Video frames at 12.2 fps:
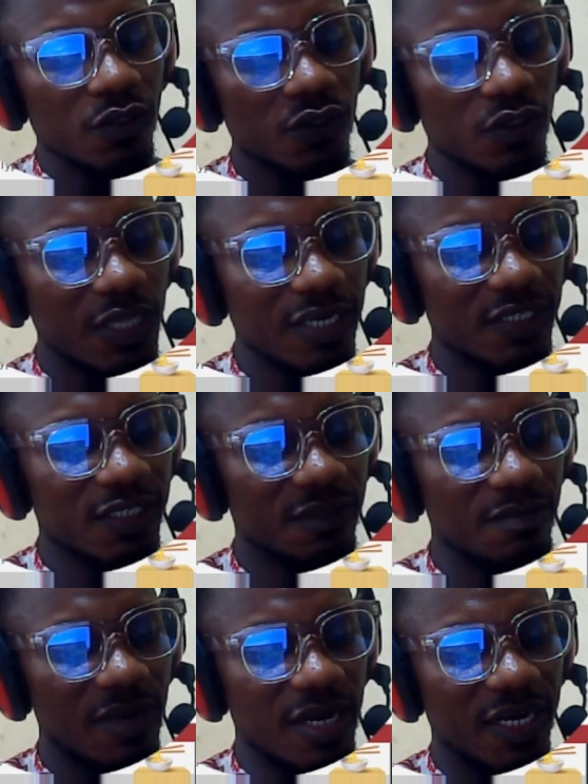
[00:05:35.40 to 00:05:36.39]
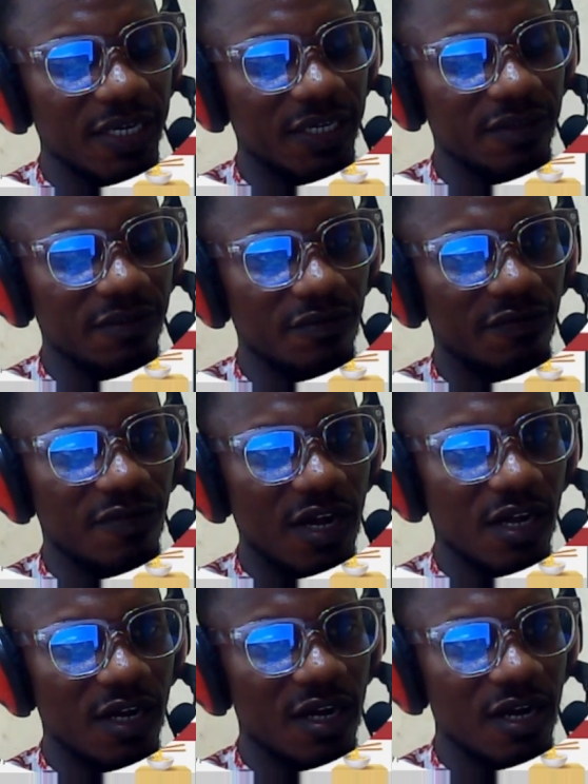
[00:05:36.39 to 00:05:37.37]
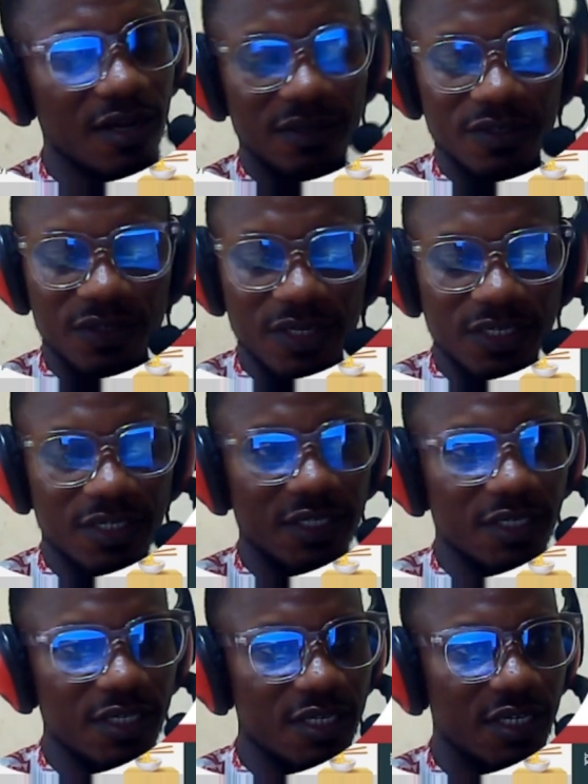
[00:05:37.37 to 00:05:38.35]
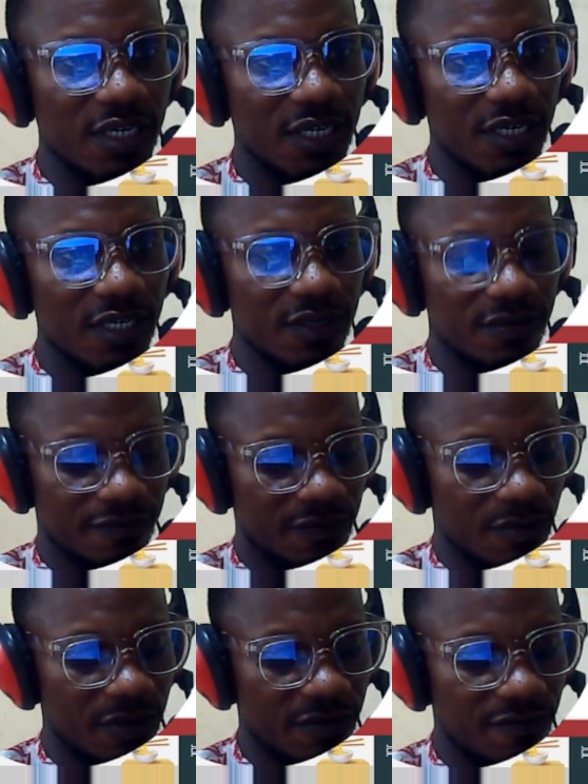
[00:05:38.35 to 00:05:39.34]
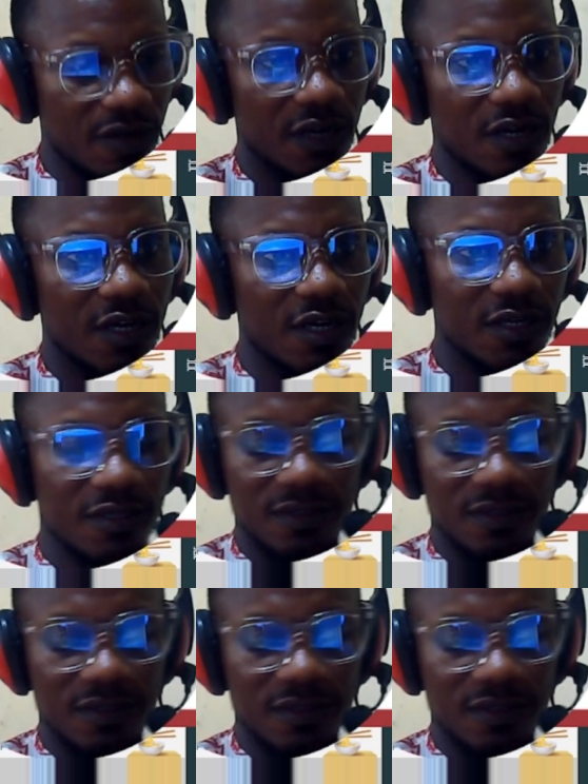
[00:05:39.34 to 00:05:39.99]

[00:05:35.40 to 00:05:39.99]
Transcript: So that is my varchar. So let's see here for my varchar.